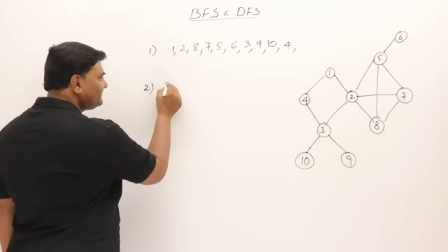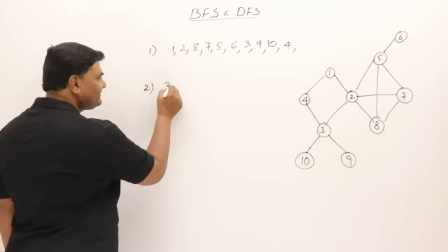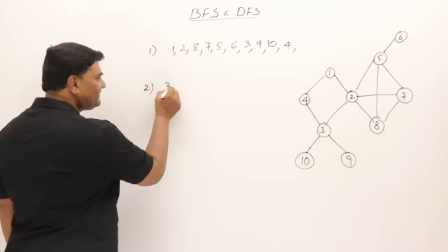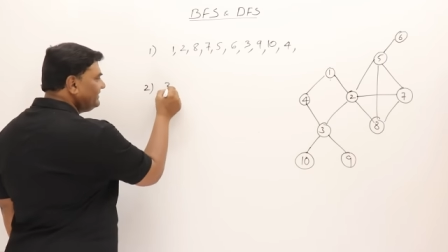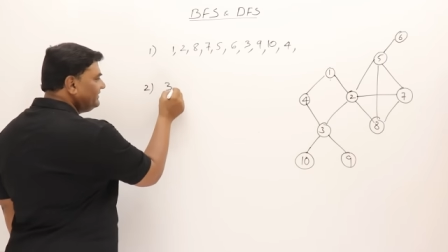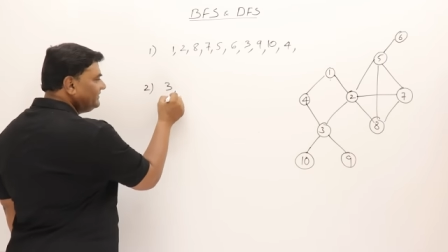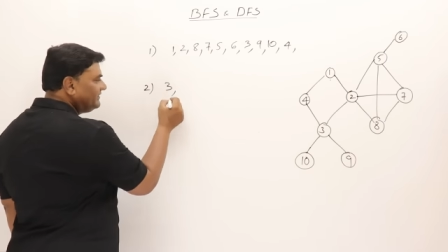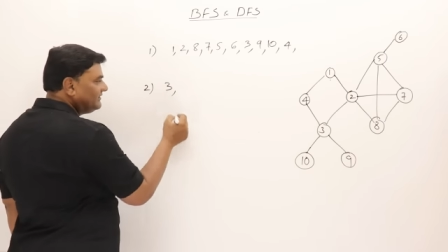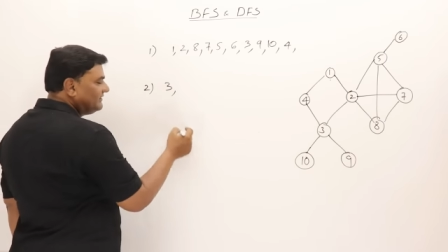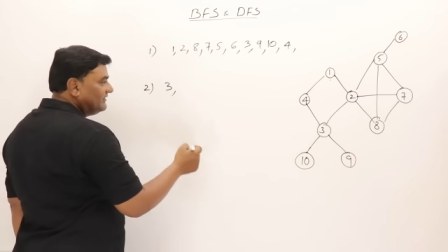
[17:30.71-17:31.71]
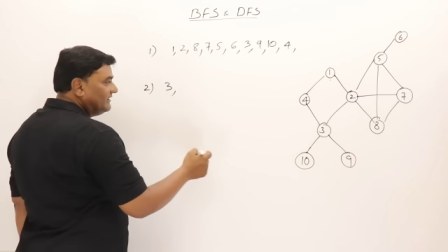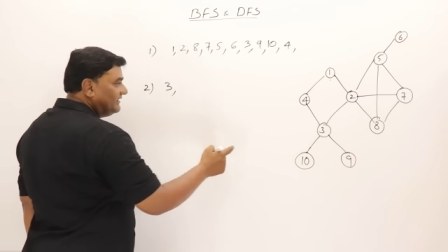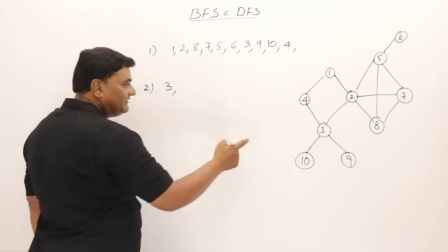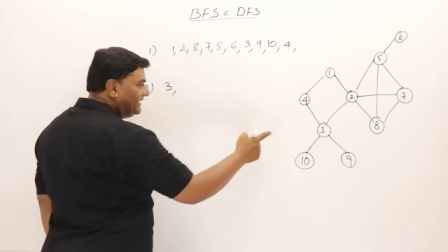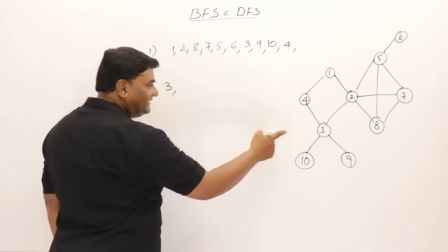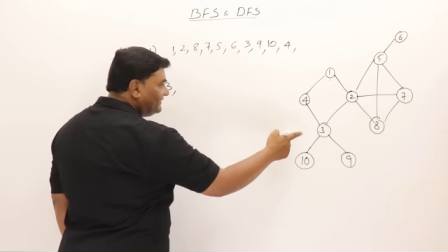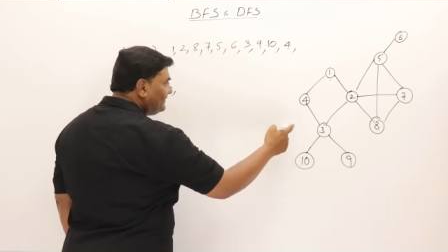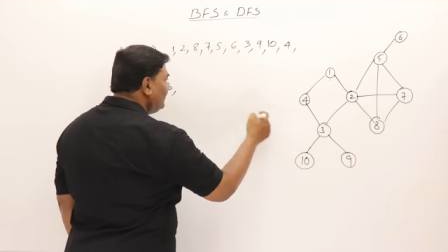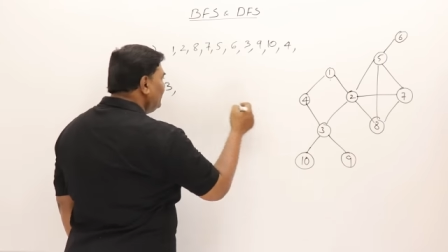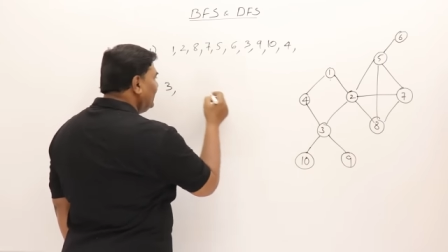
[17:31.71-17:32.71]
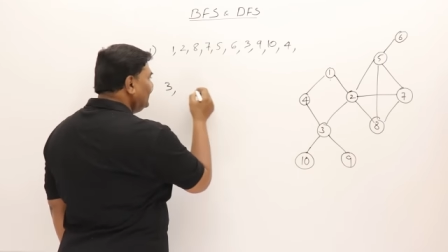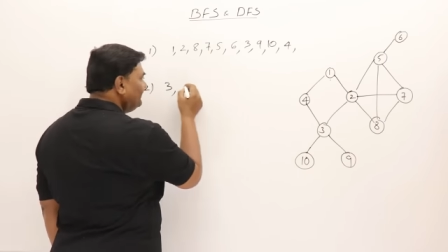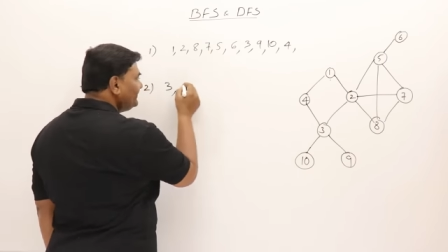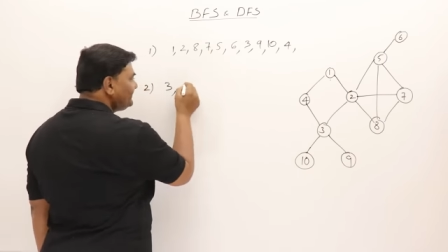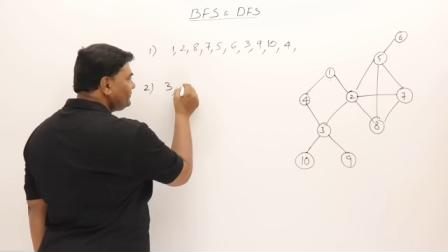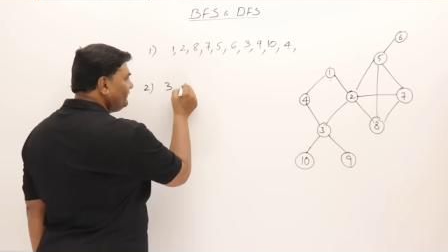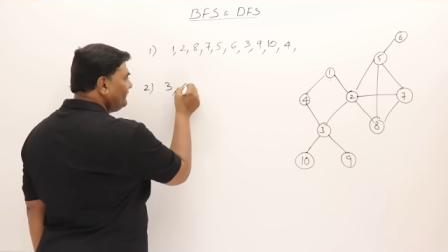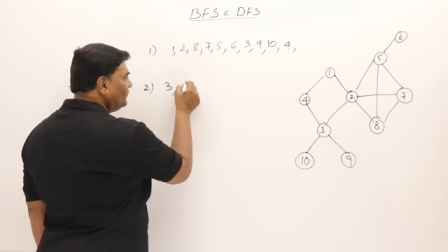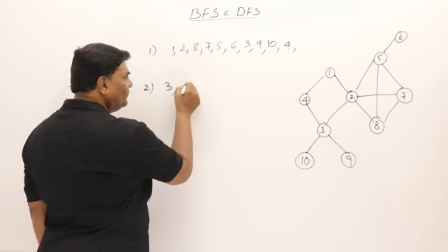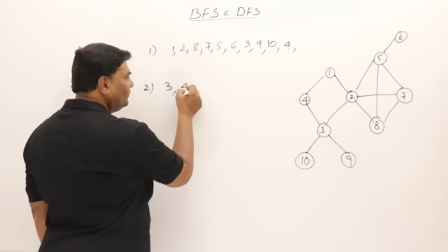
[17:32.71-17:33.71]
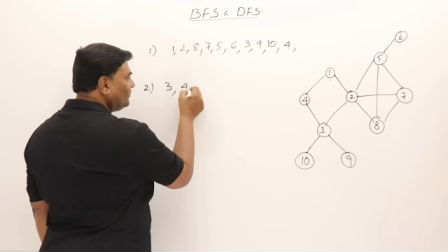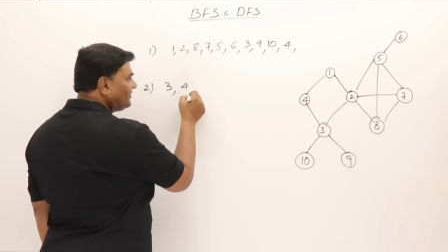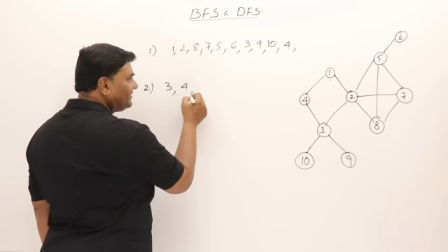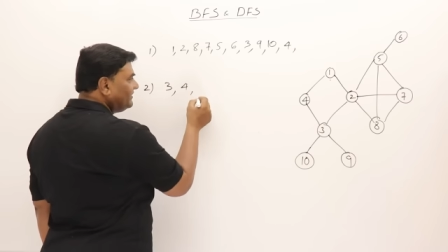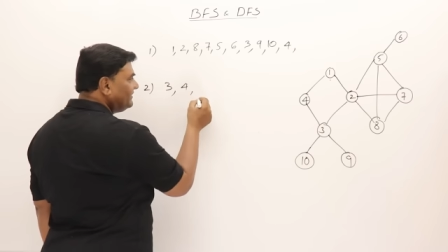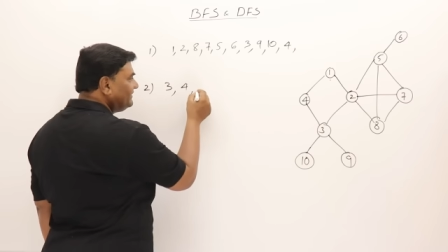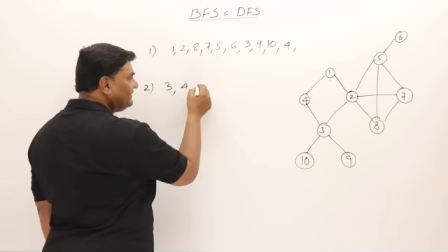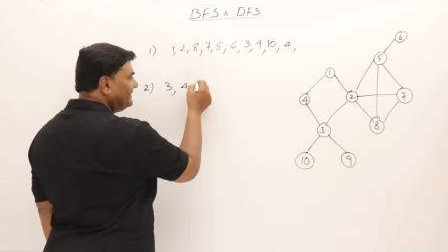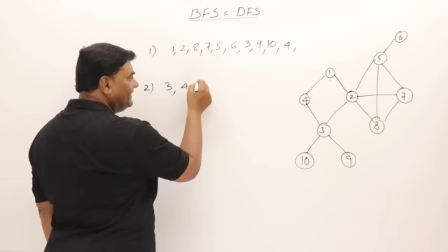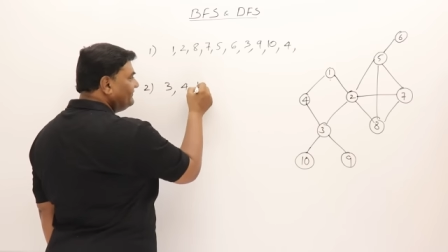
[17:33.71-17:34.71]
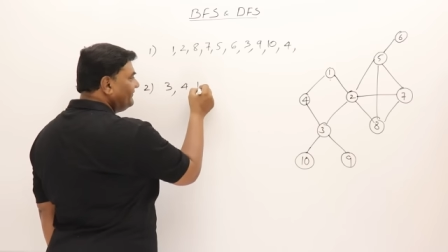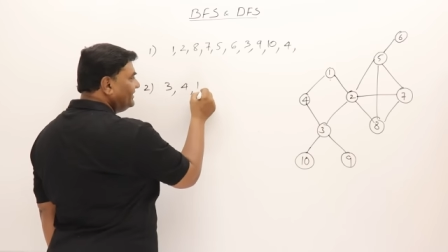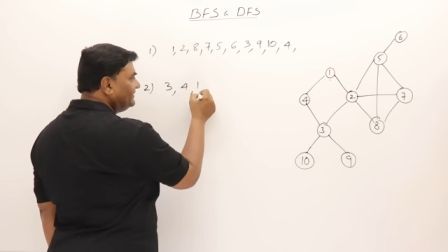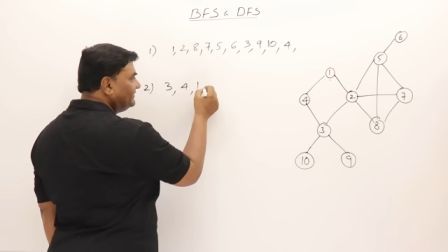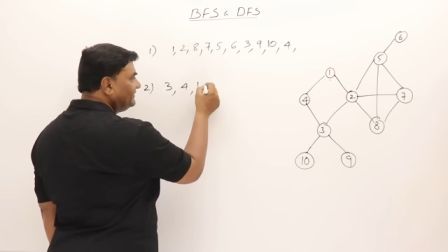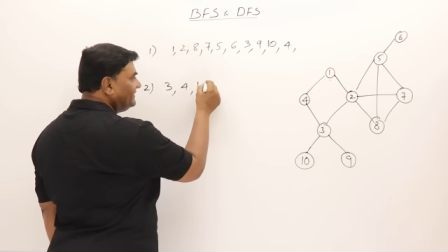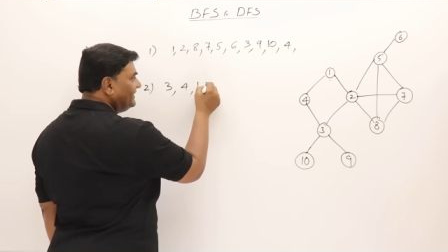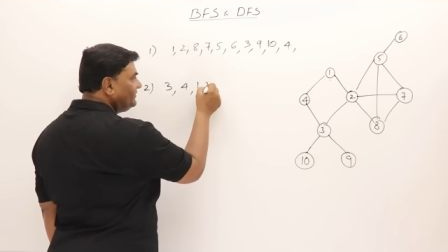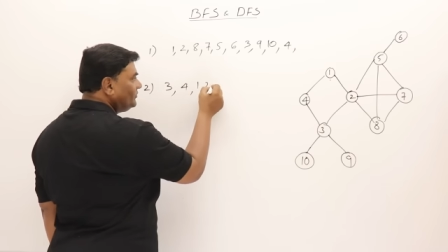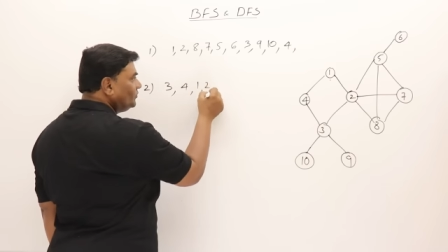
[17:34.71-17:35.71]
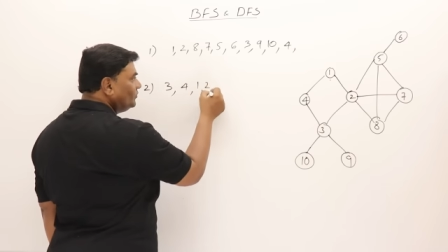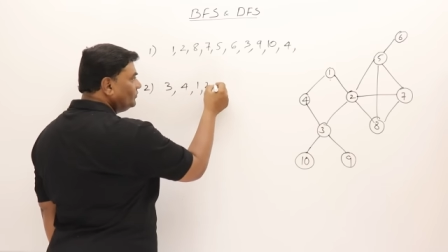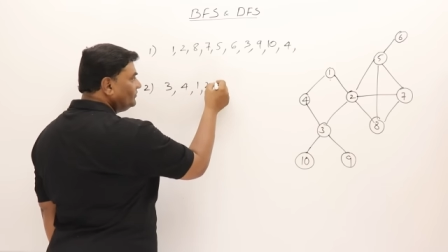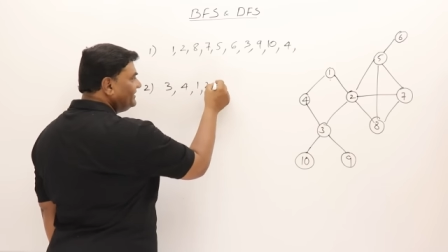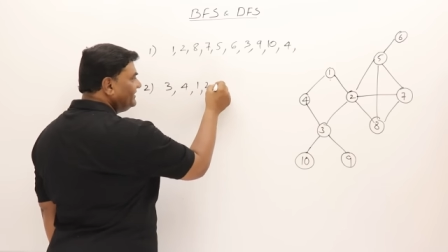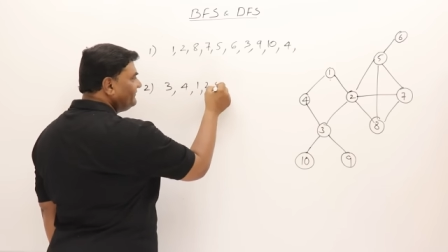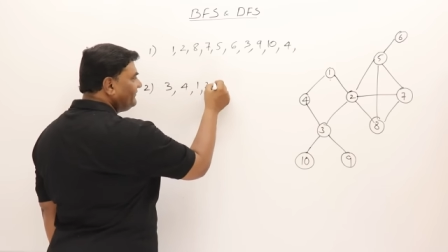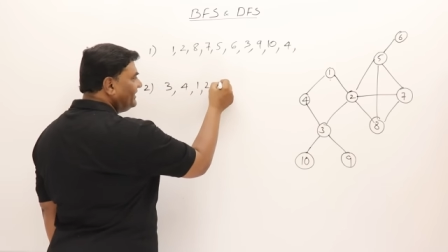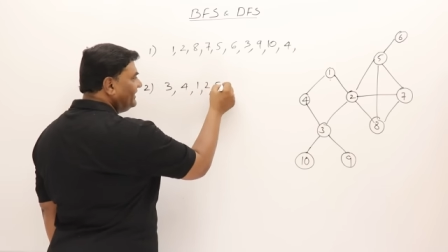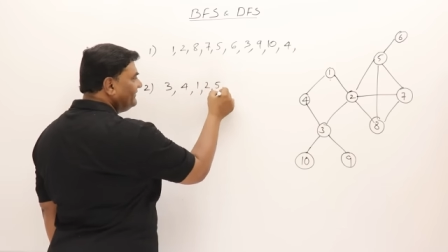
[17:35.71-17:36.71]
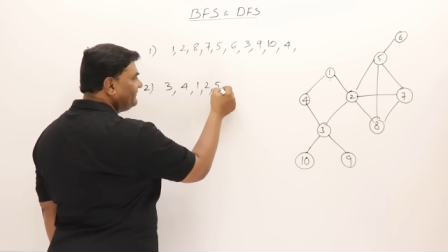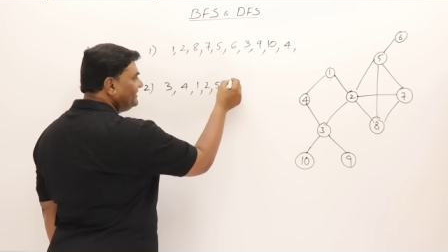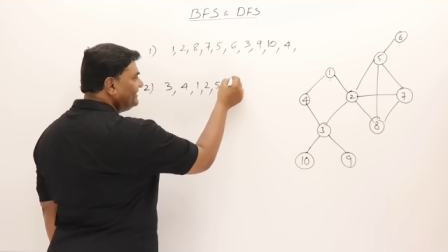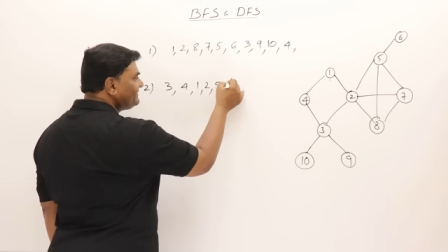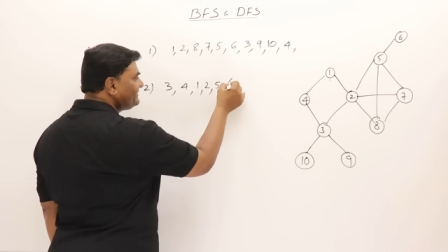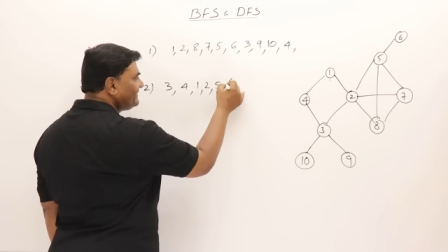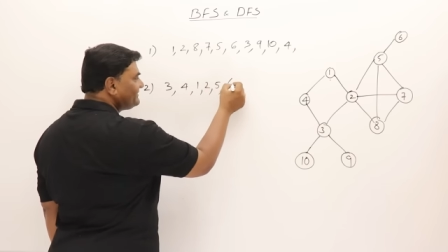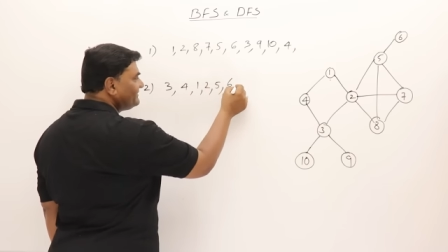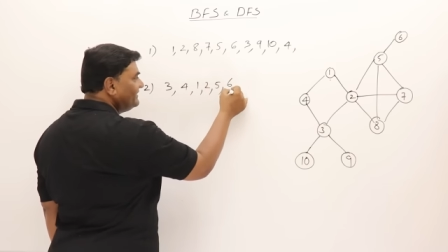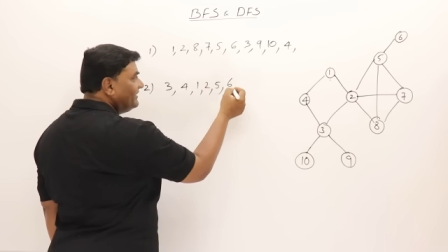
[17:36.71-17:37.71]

is 3. Then I'll visit to 4, then 1, then 2, then 5, then 6.